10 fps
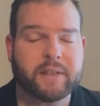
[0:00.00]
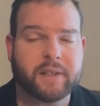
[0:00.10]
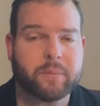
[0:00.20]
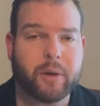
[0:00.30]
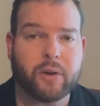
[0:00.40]

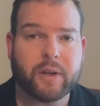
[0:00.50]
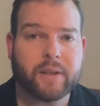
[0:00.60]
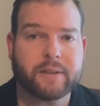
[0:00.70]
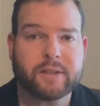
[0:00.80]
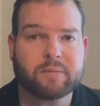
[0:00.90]

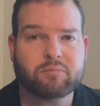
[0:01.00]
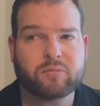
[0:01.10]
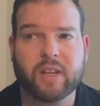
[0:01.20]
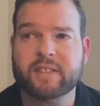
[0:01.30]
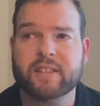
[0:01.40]
experience
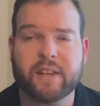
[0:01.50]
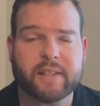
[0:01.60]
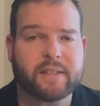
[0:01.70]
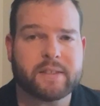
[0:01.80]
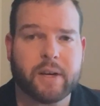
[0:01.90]
doesn't
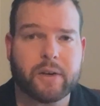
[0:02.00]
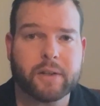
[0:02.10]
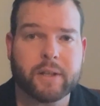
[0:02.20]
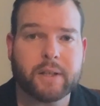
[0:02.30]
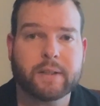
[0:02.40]

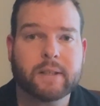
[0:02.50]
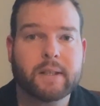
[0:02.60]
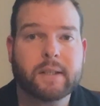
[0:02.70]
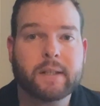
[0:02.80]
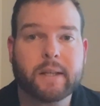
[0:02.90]
necessarily
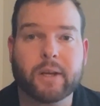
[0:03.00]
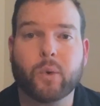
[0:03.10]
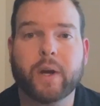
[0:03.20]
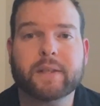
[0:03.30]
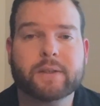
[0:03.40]

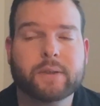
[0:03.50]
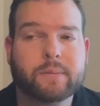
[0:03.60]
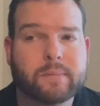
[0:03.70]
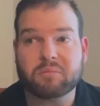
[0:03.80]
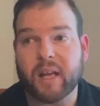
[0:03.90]
equate
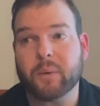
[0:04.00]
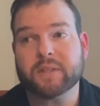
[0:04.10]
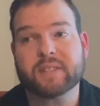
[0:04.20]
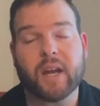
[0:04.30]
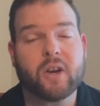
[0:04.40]
to, that
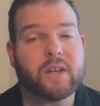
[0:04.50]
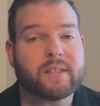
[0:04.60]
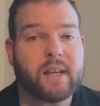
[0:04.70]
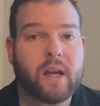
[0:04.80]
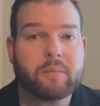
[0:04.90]
was scary at
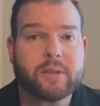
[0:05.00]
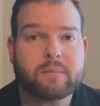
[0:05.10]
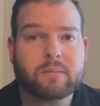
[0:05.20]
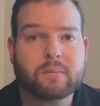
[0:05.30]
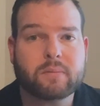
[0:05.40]
times.
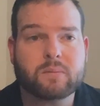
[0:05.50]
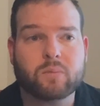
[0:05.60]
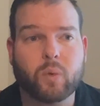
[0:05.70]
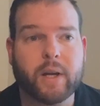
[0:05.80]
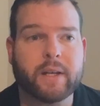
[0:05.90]

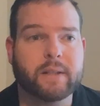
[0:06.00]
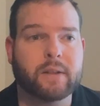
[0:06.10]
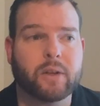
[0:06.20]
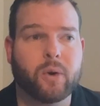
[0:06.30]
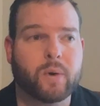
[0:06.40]
When
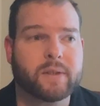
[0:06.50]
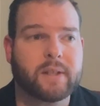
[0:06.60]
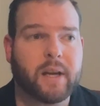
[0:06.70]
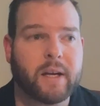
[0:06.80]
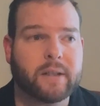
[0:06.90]
the course
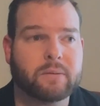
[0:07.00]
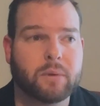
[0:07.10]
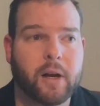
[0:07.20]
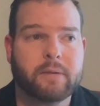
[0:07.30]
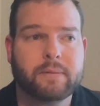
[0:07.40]
got
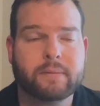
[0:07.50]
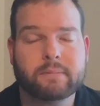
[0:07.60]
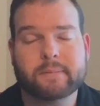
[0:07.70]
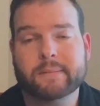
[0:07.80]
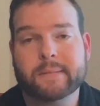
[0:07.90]
rough,
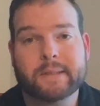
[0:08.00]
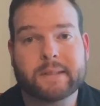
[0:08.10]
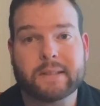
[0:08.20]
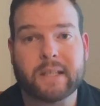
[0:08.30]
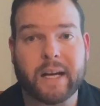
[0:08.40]

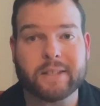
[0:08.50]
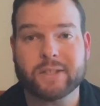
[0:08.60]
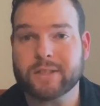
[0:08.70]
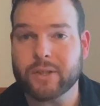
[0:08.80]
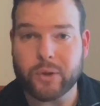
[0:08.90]
I
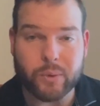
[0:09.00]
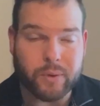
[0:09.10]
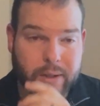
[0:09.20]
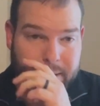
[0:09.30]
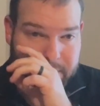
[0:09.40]
just knew
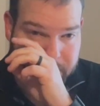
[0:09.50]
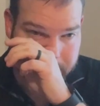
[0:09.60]
that